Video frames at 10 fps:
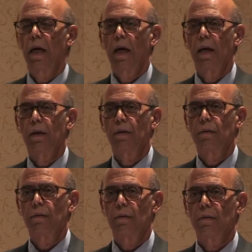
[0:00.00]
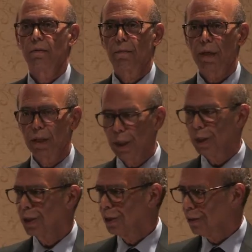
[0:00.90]
uh, but
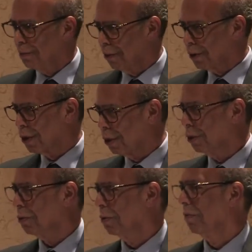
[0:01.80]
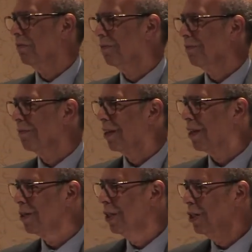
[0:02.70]
didn't pursue a
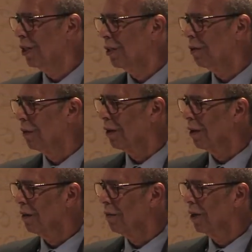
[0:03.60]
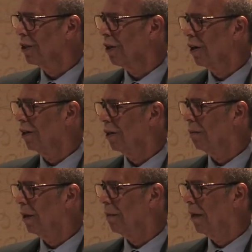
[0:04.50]
teaching career. And I want to talk a little
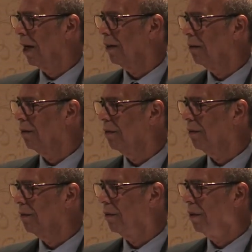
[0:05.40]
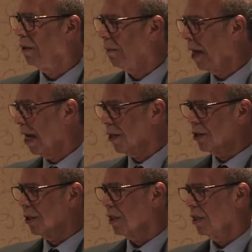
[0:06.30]
bit about the paths
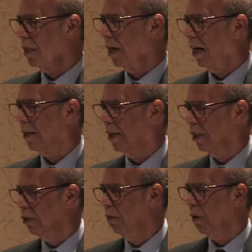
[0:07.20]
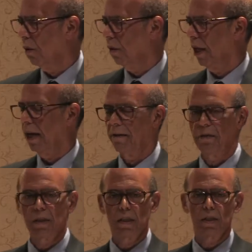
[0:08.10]
that I think you all have
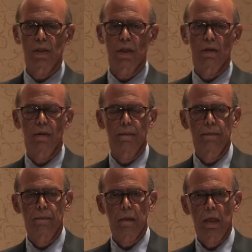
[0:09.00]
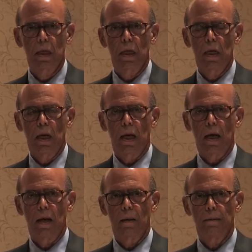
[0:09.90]
to consider.
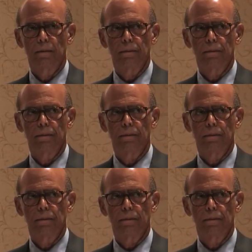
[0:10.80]
Um,